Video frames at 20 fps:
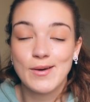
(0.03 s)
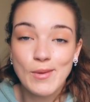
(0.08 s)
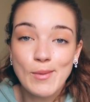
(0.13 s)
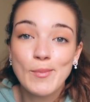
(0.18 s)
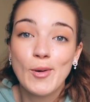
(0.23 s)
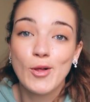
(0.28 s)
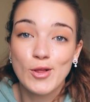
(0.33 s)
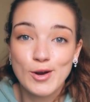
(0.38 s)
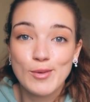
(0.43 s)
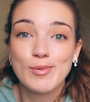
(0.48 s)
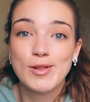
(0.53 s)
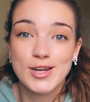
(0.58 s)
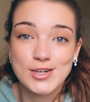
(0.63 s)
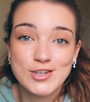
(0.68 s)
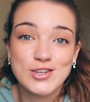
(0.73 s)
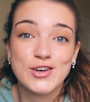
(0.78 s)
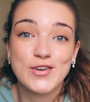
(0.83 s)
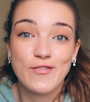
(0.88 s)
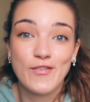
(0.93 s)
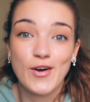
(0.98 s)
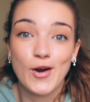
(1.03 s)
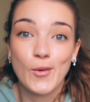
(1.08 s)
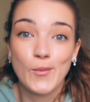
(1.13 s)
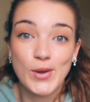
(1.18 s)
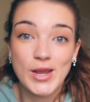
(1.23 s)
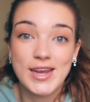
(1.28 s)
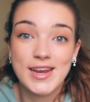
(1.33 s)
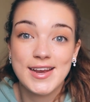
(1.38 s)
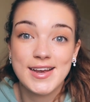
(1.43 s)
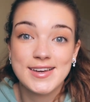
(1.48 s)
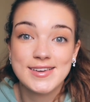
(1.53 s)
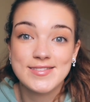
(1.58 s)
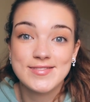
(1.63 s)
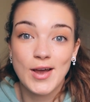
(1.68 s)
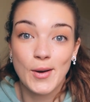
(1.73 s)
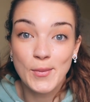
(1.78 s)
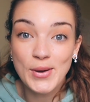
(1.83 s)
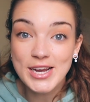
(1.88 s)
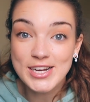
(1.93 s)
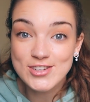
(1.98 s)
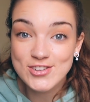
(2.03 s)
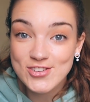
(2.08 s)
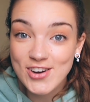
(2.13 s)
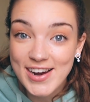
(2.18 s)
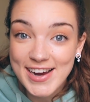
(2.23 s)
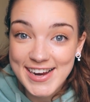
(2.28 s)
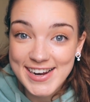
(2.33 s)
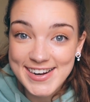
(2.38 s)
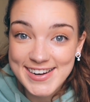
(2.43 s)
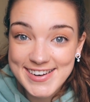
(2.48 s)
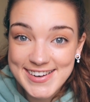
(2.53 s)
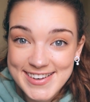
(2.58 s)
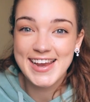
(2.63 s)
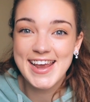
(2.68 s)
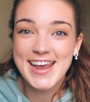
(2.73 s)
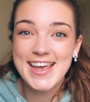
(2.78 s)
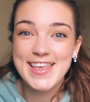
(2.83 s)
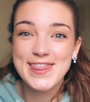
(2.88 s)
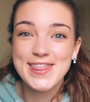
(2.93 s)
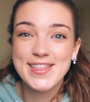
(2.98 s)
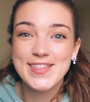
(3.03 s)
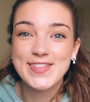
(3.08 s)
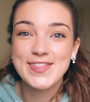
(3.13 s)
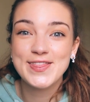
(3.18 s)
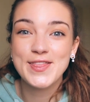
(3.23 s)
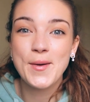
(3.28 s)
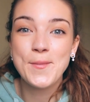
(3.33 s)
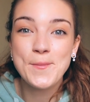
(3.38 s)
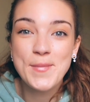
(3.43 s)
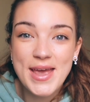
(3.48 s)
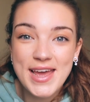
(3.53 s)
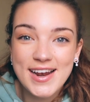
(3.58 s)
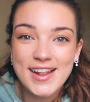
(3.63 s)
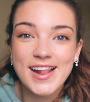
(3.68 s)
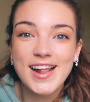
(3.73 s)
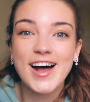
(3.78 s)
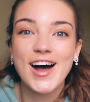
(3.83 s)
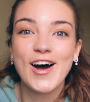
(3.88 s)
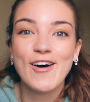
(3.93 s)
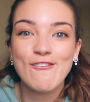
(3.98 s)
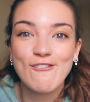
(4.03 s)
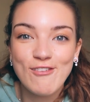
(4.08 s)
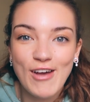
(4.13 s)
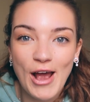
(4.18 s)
went polar plunging for a week. A week straight! In the middle of